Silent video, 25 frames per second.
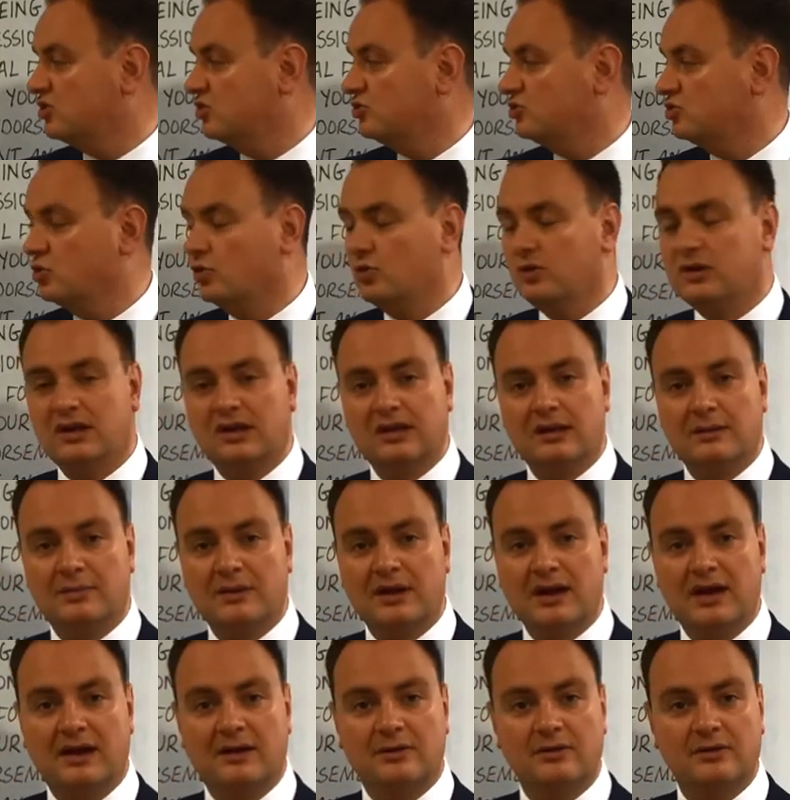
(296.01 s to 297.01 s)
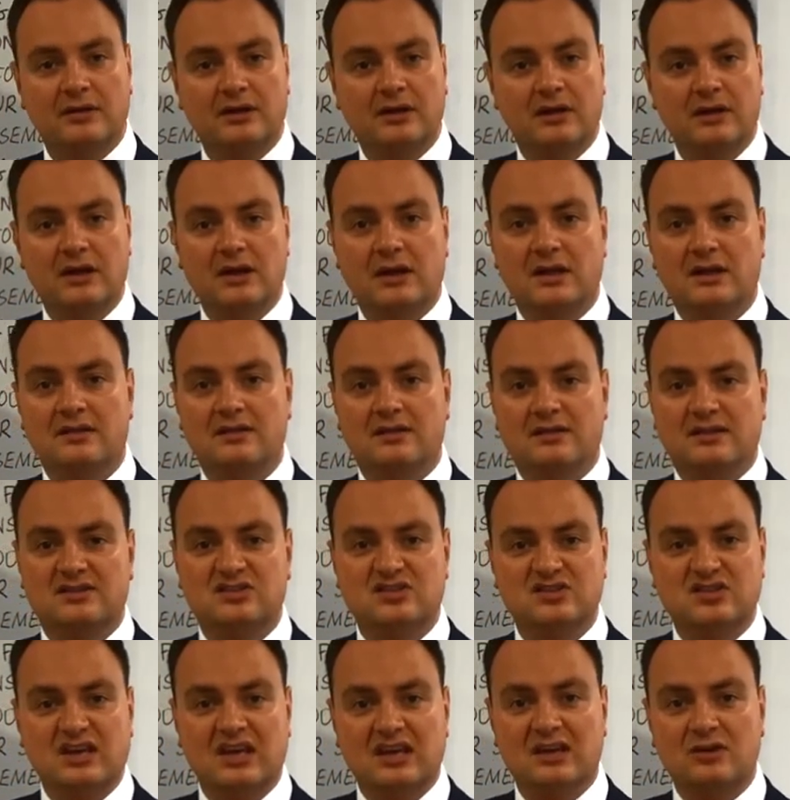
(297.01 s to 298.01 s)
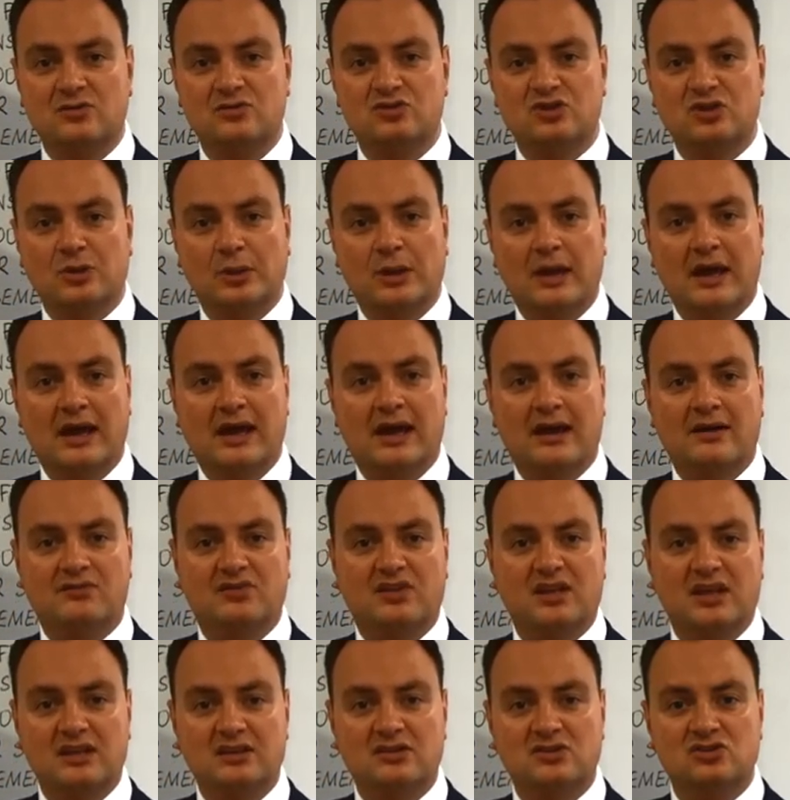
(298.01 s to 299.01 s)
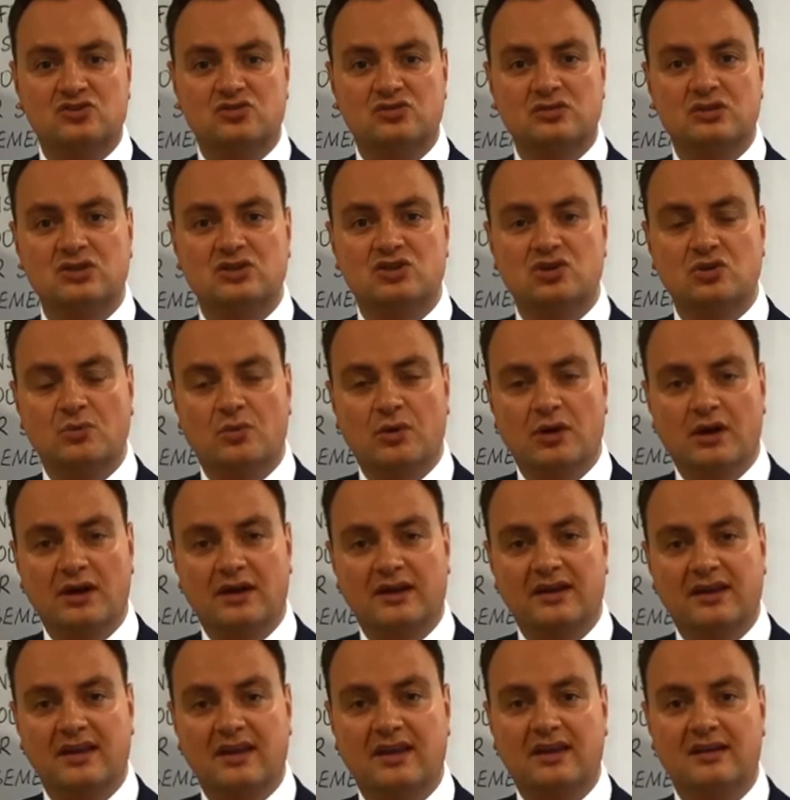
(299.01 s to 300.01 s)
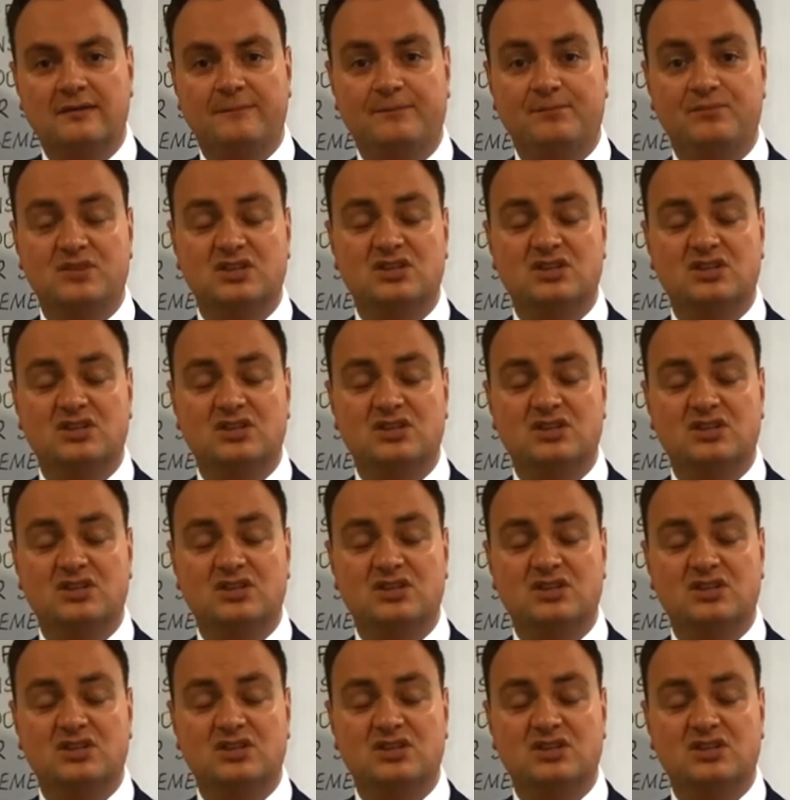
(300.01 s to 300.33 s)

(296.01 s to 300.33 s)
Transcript: So talking about the skills you have, the industries you work in,